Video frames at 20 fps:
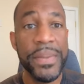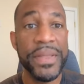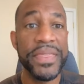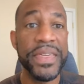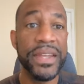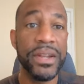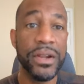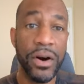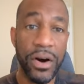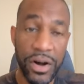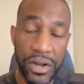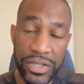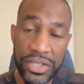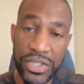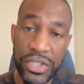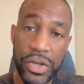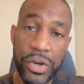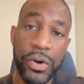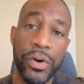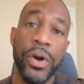But then
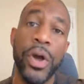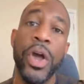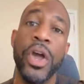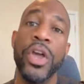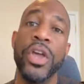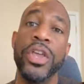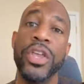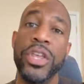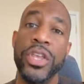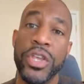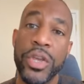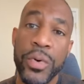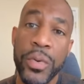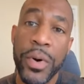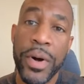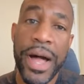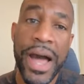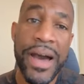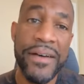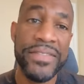also, you
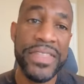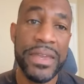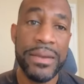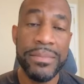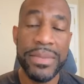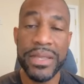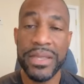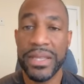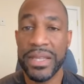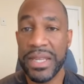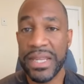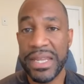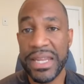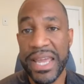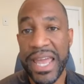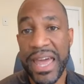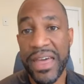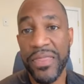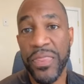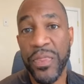will have the ability
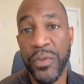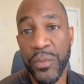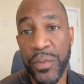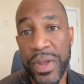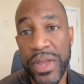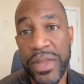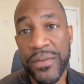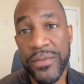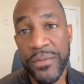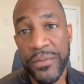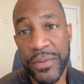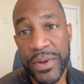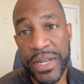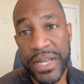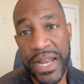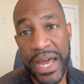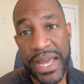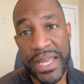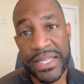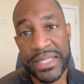to get three
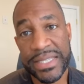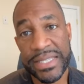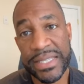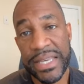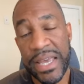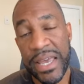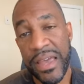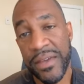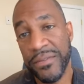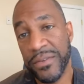free nights